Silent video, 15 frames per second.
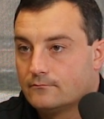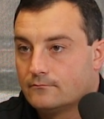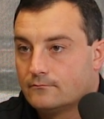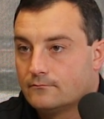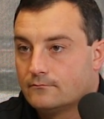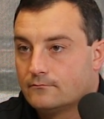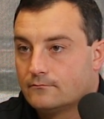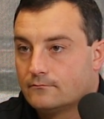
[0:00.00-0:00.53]

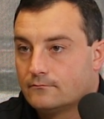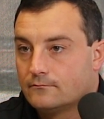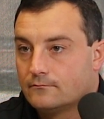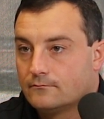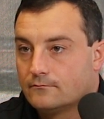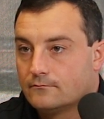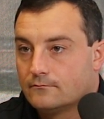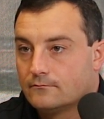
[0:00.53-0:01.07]

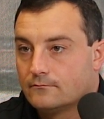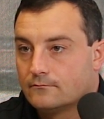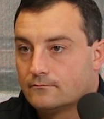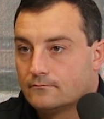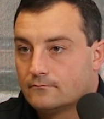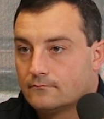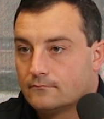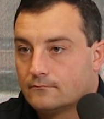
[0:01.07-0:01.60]

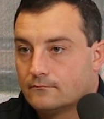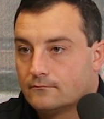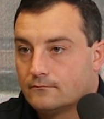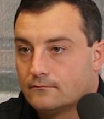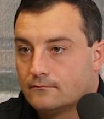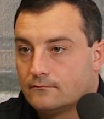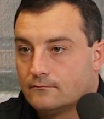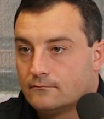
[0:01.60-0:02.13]

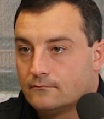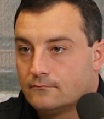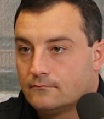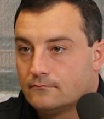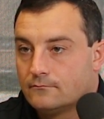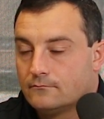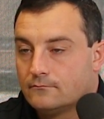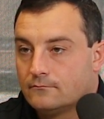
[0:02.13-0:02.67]

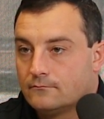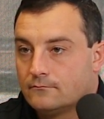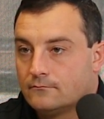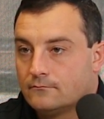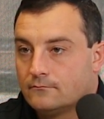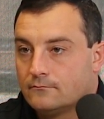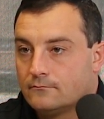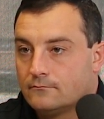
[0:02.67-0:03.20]

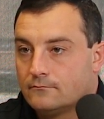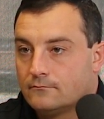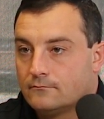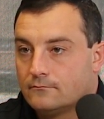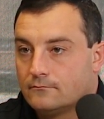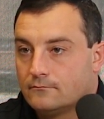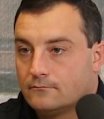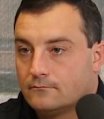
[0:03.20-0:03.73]

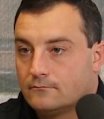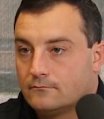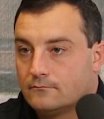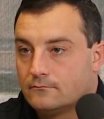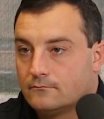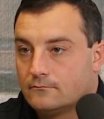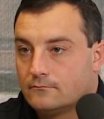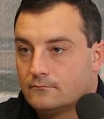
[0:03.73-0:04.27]

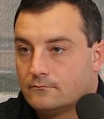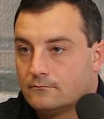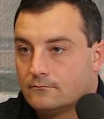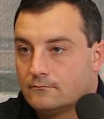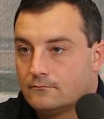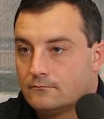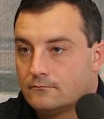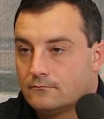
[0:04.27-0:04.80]

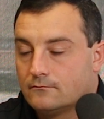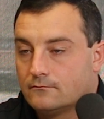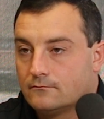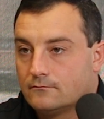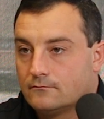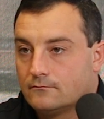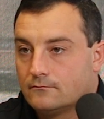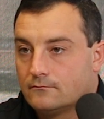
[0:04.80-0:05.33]

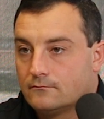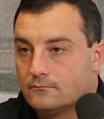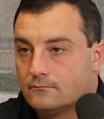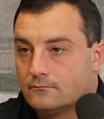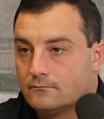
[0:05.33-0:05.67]
This person isn't speaking.